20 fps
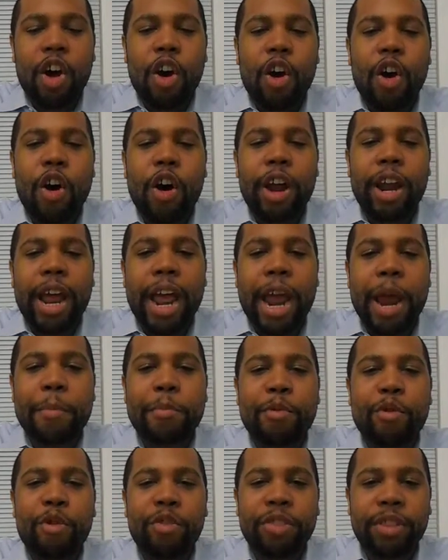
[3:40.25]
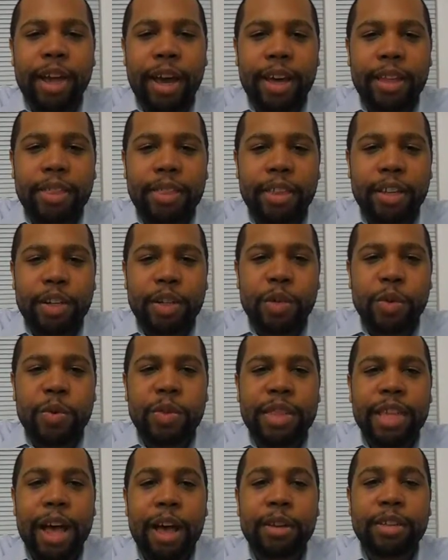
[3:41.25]
on April 9th,
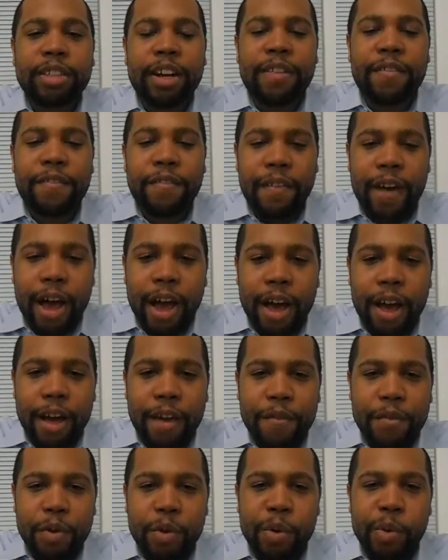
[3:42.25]
2005.